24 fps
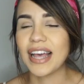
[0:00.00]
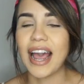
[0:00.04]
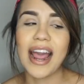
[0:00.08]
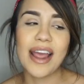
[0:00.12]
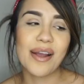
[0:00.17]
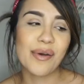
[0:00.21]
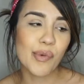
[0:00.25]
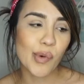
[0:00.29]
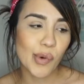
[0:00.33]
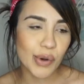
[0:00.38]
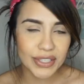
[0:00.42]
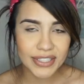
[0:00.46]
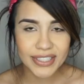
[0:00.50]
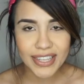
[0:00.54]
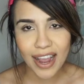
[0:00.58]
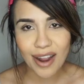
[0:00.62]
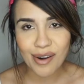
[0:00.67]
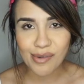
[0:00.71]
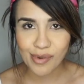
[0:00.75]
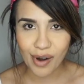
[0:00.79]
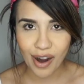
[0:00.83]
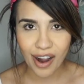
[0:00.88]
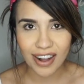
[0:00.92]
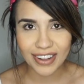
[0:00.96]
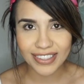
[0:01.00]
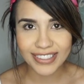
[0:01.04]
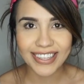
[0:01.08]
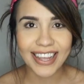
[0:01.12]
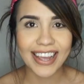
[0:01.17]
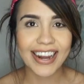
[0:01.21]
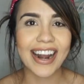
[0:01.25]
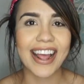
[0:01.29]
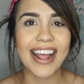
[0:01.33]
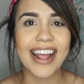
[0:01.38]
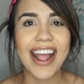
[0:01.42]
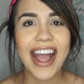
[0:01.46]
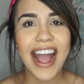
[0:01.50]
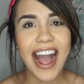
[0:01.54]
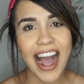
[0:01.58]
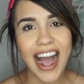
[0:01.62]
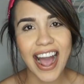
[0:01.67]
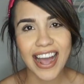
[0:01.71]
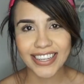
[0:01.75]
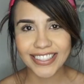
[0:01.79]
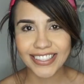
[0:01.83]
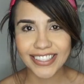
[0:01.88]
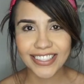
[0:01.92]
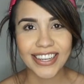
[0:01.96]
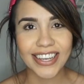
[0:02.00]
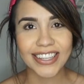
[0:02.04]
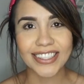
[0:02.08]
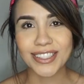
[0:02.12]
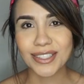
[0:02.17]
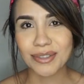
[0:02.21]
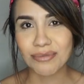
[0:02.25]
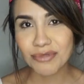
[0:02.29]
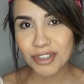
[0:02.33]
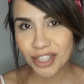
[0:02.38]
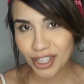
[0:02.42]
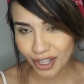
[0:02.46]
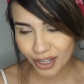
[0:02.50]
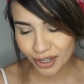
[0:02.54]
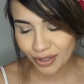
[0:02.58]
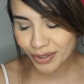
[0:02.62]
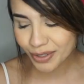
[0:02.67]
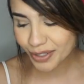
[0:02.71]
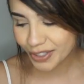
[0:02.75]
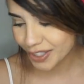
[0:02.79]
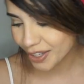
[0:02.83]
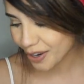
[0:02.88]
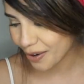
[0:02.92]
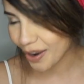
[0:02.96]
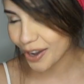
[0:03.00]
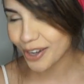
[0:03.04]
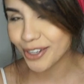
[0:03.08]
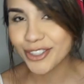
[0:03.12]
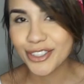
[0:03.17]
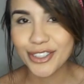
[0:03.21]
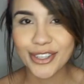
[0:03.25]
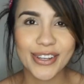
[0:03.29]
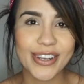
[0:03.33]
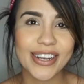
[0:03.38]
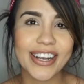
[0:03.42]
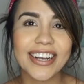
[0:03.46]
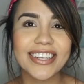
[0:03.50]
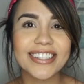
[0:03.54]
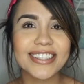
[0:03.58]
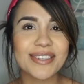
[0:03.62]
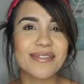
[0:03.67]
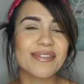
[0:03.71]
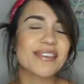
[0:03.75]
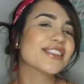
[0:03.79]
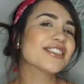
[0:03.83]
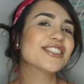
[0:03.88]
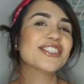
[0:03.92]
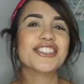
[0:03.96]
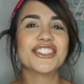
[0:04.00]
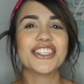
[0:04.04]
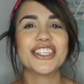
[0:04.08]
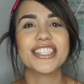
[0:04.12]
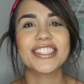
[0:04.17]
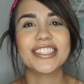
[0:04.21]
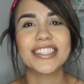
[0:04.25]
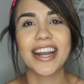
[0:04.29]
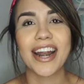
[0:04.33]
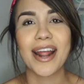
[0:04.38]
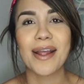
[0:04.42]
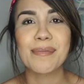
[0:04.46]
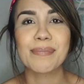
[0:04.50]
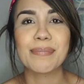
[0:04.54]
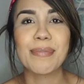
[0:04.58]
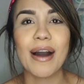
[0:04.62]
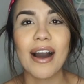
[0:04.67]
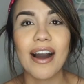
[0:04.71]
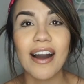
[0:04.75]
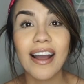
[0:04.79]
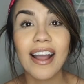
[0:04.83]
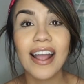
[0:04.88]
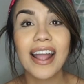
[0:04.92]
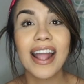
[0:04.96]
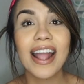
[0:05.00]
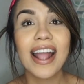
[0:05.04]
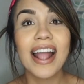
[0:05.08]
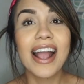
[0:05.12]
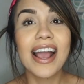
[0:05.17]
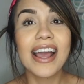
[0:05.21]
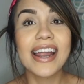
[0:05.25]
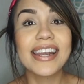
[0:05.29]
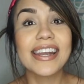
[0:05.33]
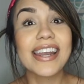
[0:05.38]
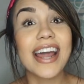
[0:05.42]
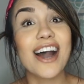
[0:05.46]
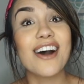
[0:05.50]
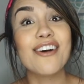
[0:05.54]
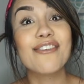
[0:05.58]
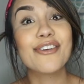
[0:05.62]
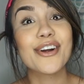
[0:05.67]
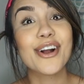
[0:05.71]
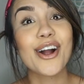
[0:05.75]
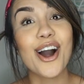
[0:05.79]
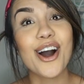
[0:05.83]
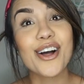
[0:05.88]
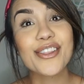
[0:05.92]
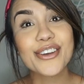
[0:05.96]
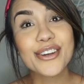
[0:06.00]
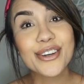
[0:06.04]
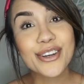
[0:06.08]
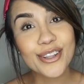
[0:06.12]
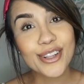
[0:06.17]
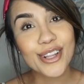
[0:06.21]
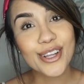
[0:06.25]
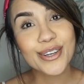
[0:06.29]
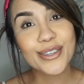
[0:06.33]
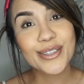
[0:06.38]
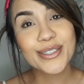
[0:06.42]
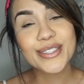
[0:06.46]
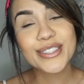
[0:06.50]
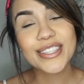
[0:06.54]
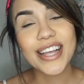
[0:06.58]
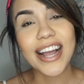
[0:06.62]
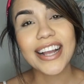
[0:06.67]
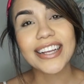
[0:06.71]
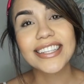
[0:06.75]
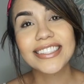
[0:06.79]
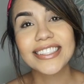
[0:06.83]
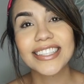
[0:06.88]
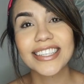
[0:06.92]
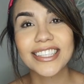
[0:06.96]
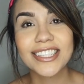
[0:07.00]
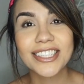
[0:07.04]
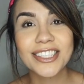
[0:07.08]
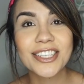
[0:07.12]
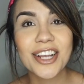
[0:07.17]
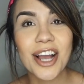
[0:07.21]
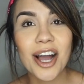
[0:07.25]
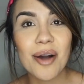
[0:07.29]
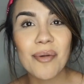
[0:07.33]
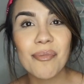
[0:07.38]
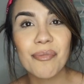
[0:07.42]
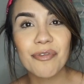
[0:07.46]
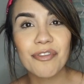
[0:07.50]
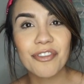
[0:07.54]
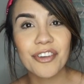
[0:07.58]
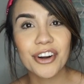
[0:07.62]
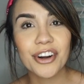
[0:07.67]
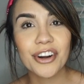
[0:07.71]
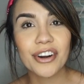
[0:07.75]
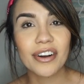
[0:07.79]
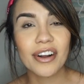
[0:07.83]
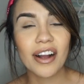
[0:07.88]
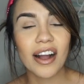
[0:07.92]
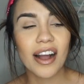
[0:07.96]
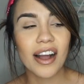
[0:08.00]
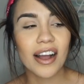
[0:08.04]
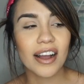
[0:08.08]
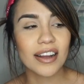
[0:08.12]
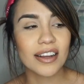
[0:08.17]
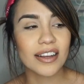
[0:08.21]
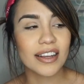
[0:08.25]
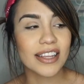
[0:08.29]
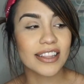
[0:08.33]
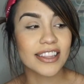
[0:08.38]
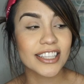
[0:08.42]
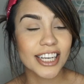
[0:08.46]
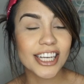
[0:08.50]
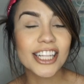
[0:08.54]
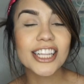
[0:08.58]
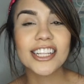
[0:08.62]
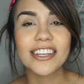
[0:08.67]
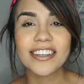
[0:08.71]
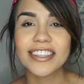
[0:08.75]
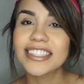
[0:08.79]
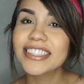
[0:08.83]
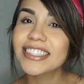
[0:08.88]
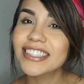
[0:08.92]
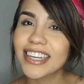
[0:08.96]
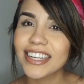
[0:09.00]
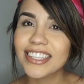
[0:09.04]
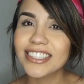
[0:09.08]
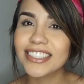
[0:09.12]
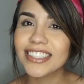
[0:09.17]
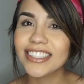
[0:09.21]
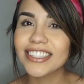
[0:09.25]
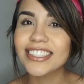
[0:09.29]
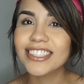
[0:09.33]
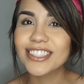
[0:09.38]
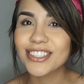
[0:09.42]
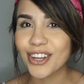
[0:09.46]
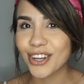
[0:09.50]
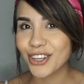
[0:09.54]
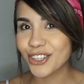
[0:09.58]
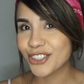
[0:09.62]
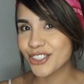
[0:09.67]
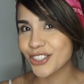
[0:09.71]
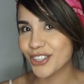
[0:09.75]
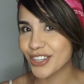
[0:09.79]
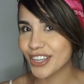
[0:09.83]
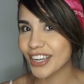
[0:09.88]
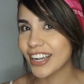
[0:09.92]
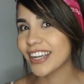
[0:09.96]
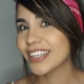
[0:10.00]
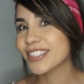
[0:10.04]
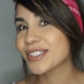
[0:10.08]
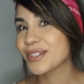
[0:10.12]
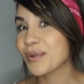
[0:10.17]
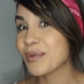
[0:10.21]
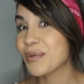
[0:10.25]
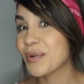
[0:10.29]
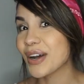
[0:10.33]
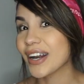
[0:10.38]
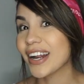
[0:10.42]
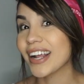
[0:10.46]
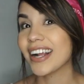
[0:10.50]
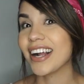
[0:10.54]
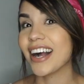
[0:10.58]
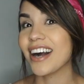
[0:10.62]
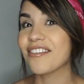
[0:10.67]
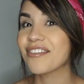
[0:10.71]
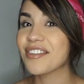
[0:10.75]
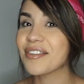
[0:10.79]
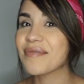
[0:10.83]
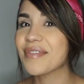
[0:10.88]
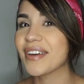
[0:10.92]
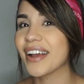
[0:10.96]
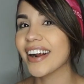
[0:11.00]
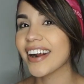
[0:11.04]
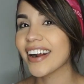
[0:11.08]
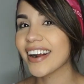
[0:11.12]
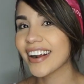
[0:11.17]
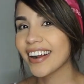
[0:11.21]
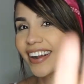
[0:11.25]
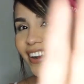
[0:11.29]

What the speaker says: I was at Ross and I had to get some clothes. So I'll show you guys some of the shirts that I bought. Now for all the clothes, I did shop for in the clearance section. So I'll show you guys what I got from there.